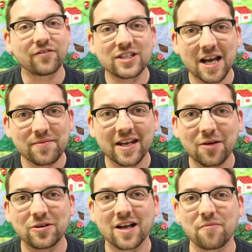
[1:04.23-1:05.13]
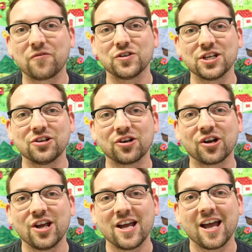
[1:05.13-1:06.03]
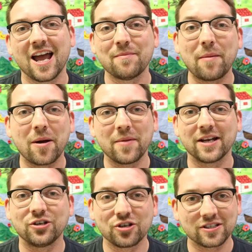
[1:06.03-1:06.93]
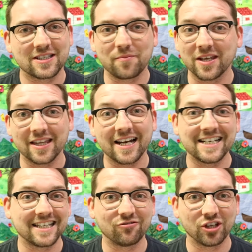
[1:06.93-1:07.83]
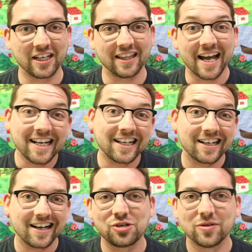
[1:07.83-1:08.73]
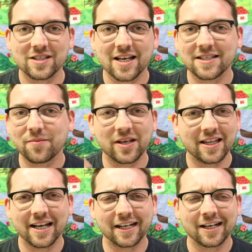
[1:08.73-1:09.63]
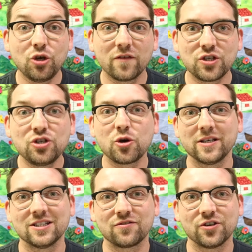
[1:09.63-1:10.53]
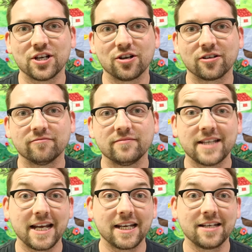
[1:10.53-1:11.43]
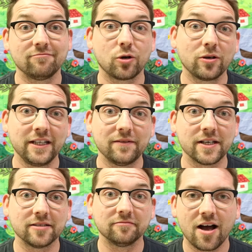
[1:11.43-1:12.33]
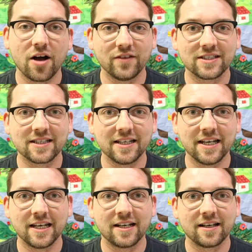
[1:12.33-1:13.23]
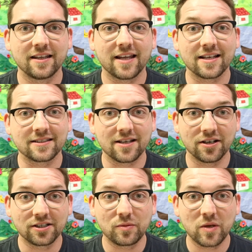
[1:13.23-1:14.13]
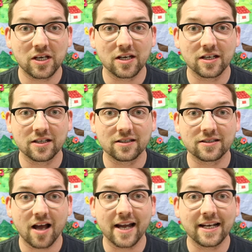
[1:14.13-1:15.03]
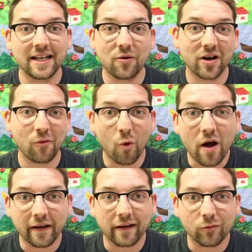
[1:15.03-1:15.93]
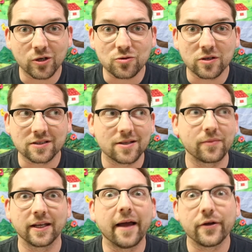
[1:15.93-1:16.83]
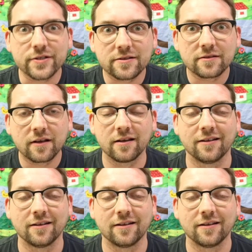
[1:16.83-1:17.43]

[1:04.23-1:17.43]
every time that I would come for dinner and my mom had cooked something that I didn't really like, she would say something like, "You have two choices for dinner. Take it or leave it." Obviously, that sucked because I didn't get what I wanted, which was something else.